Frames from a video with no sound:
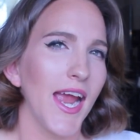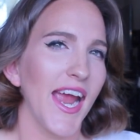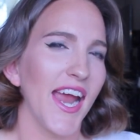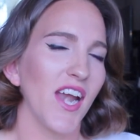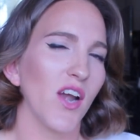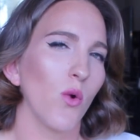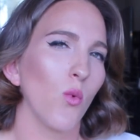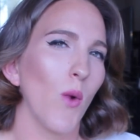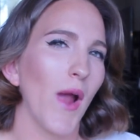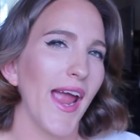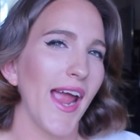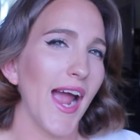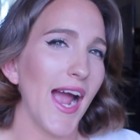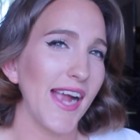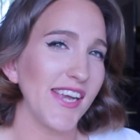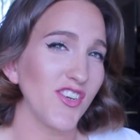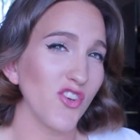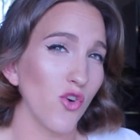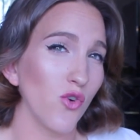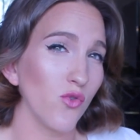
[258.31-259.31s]
in a way
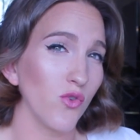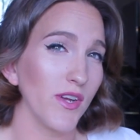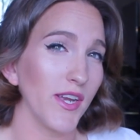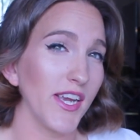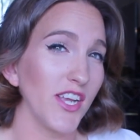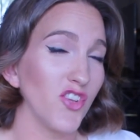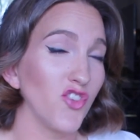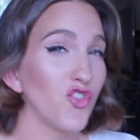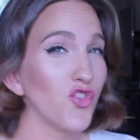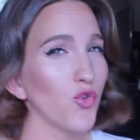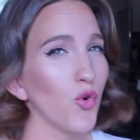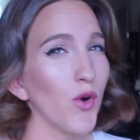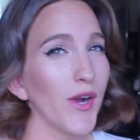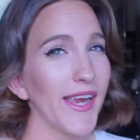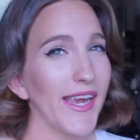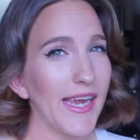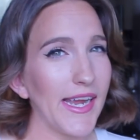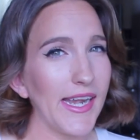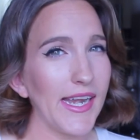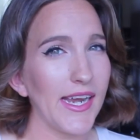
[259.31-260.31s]
I don't
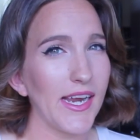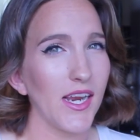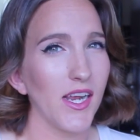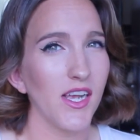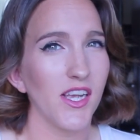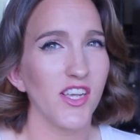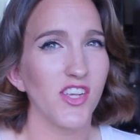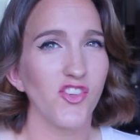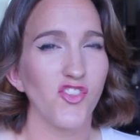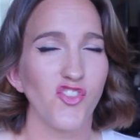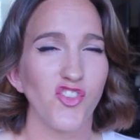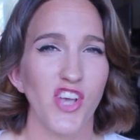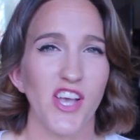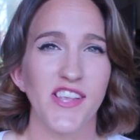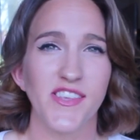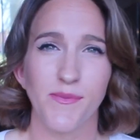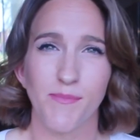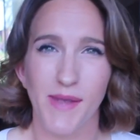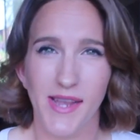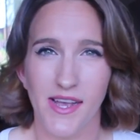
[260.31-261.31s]
enjoy eating
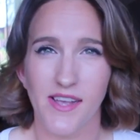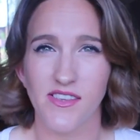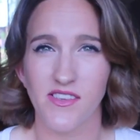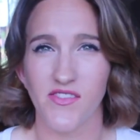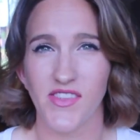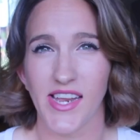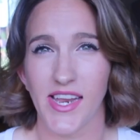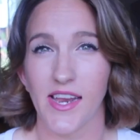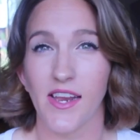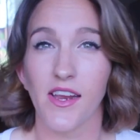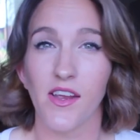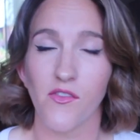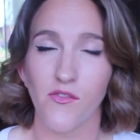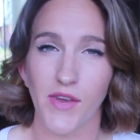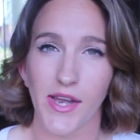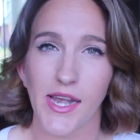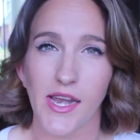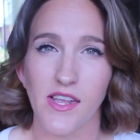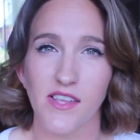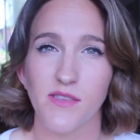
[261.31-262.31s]
just because of the
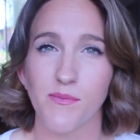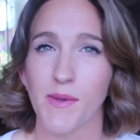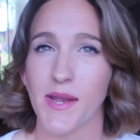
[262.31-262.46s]
inconvenience?